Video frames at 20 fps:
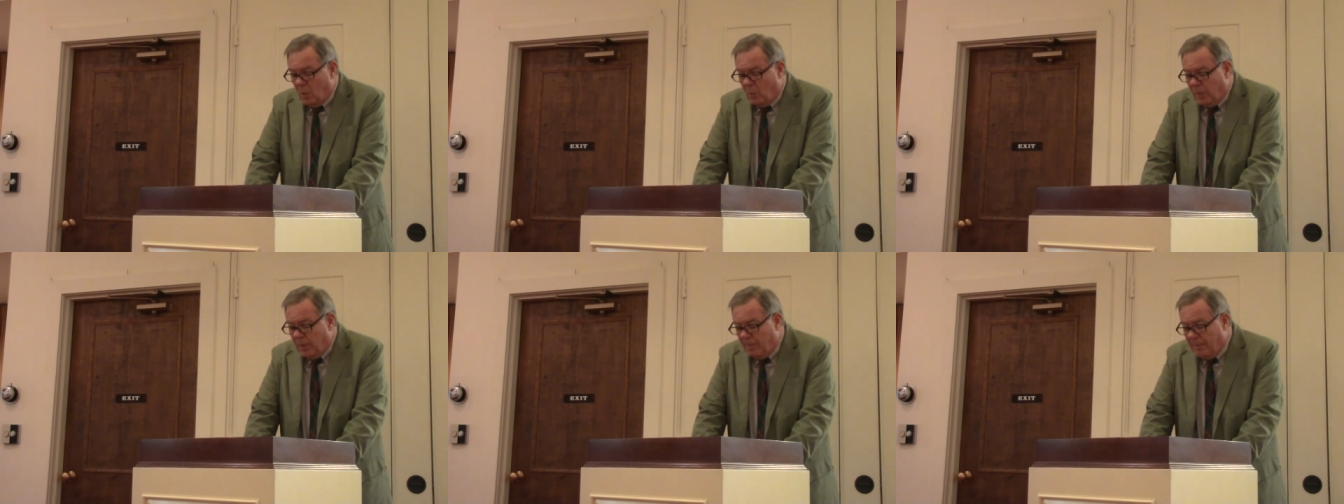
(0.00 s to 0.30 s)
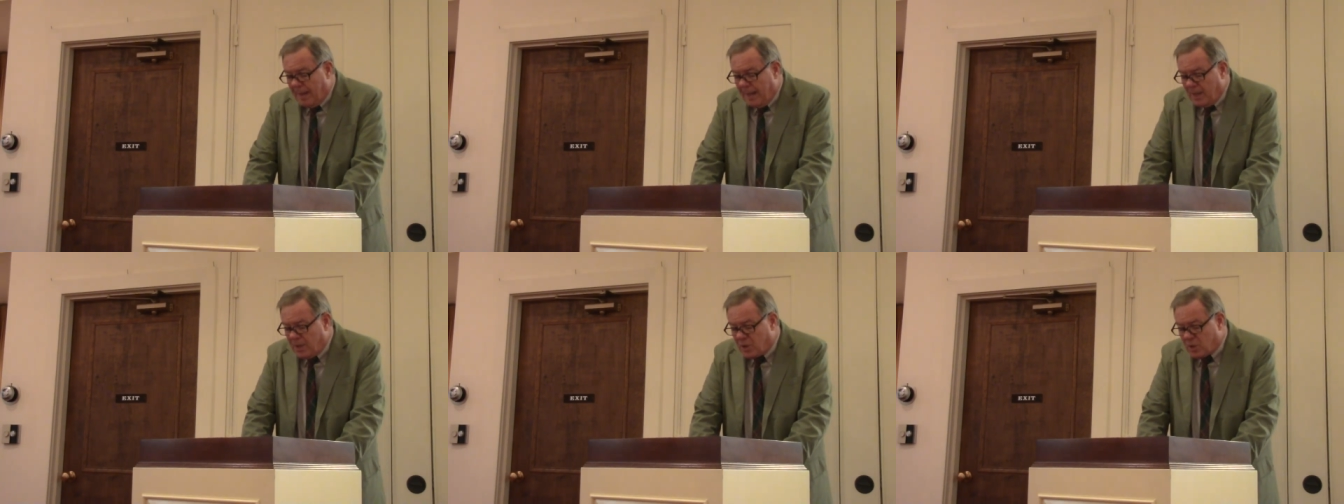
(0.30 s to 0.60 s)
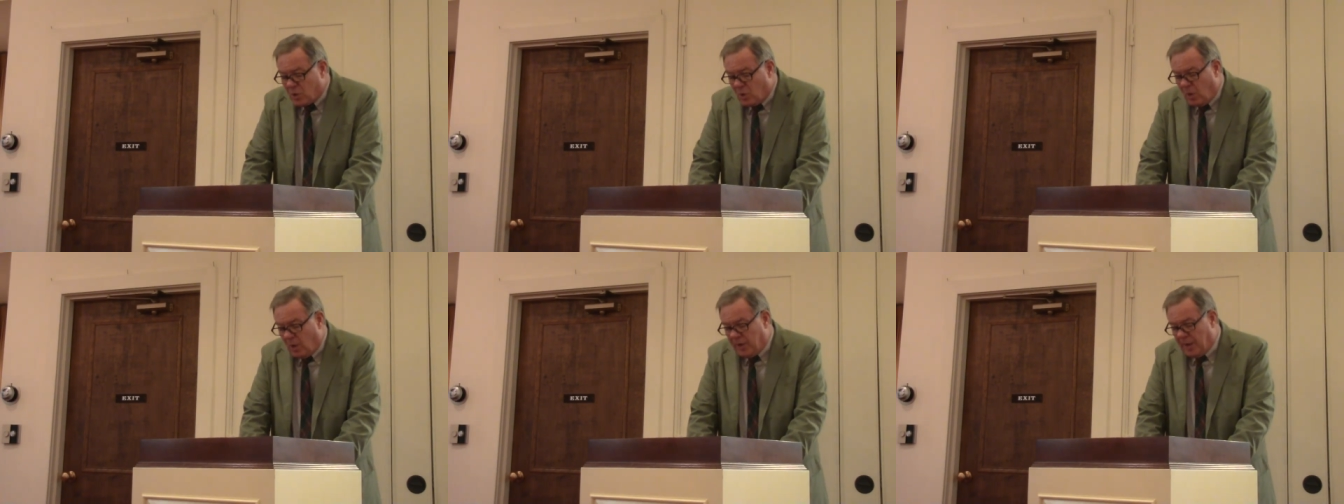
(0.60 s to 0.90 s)
When the man
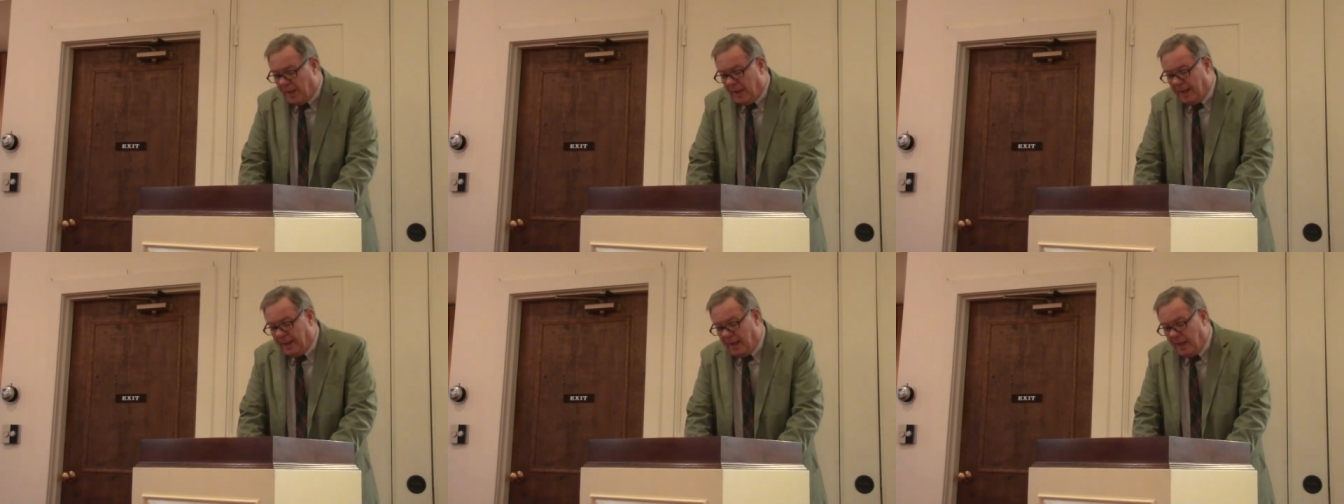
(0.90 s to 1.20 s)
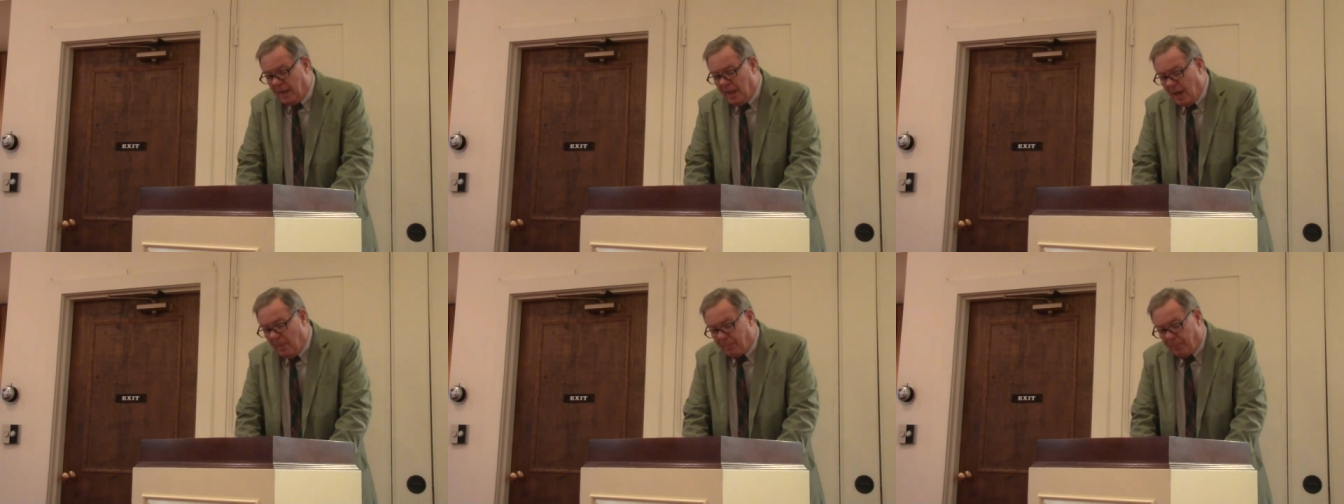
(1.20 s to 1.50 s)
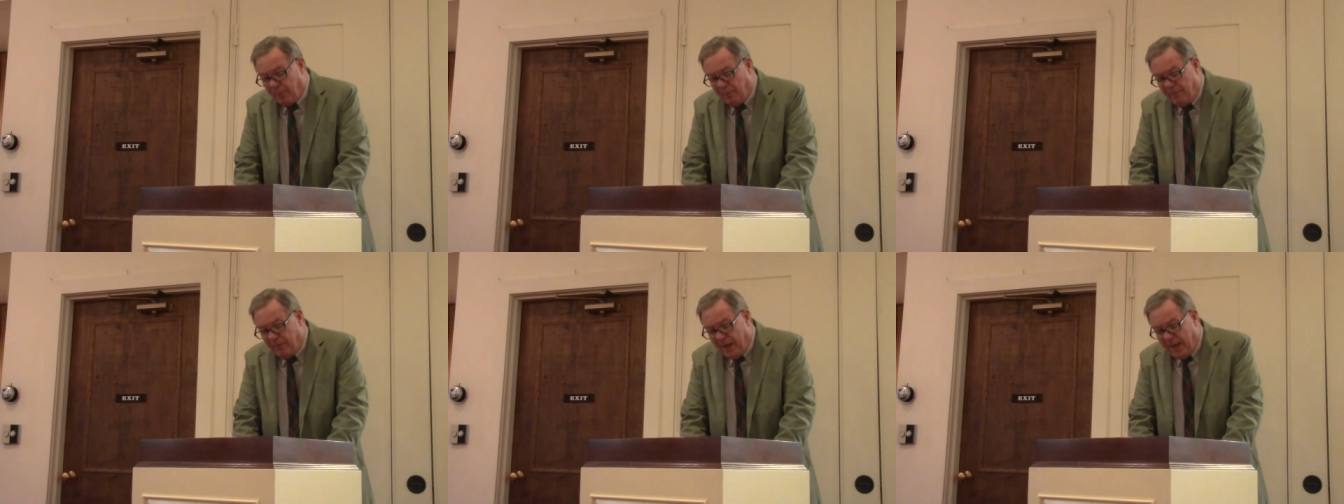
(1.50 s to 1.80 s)
saw that he did not
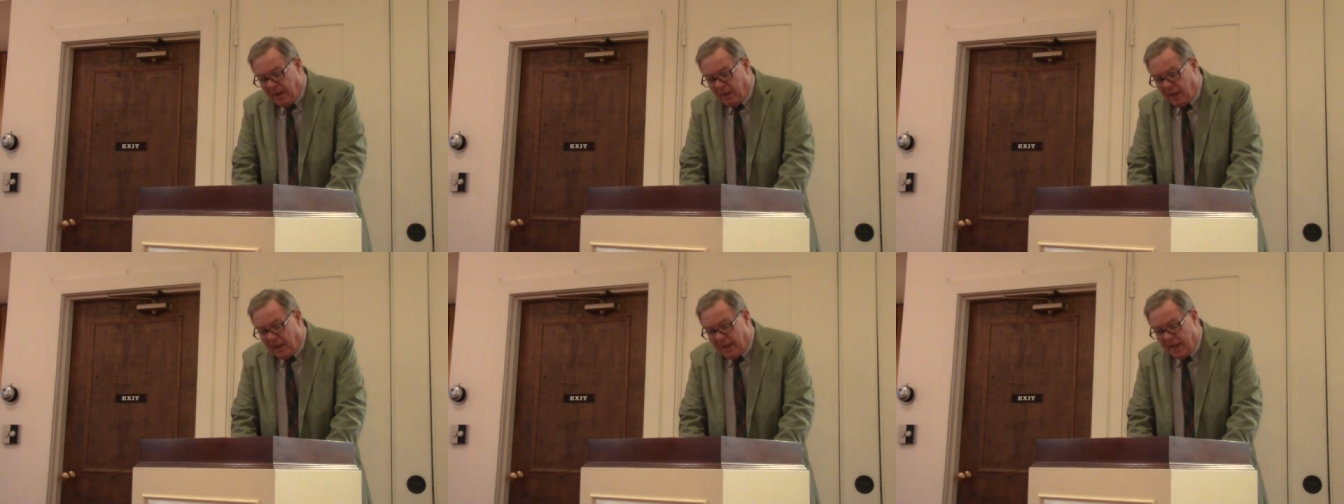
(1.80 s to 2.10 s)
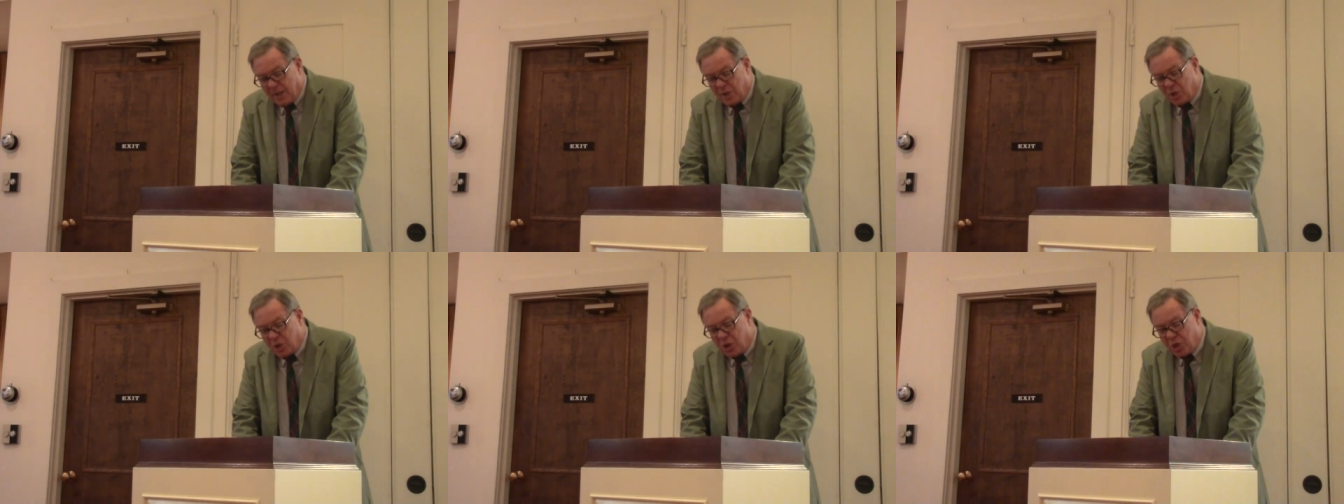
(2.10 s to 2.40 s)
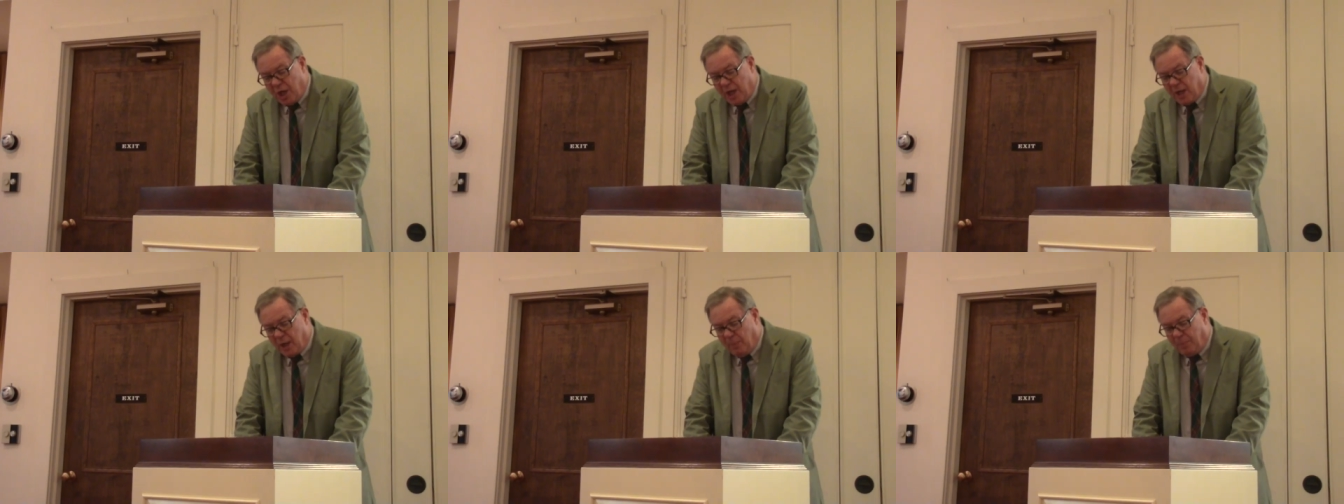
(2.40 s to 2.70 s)
prevail against
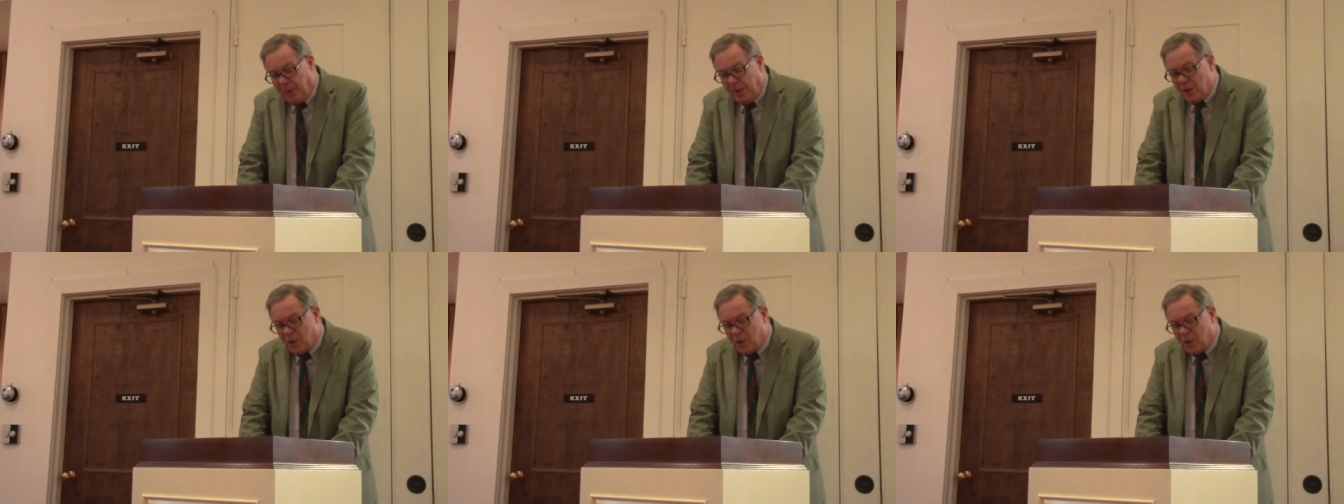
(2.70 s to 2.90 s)
Jacob,